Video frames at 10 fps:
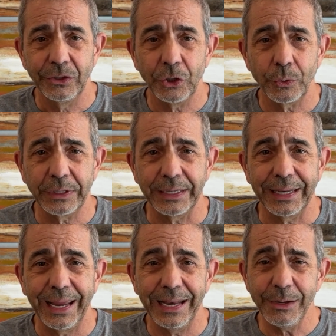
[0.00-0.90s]
Note
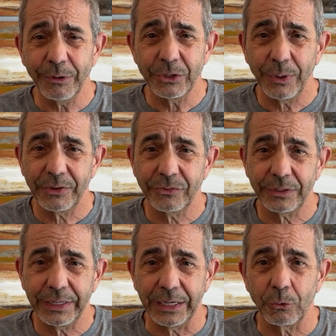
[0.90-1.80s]
that anyone who has the
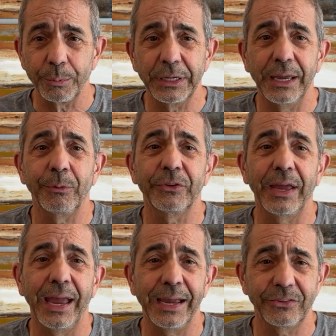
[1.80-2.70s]
link will be able
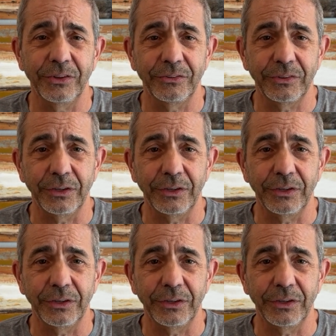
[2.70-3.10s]
to access it,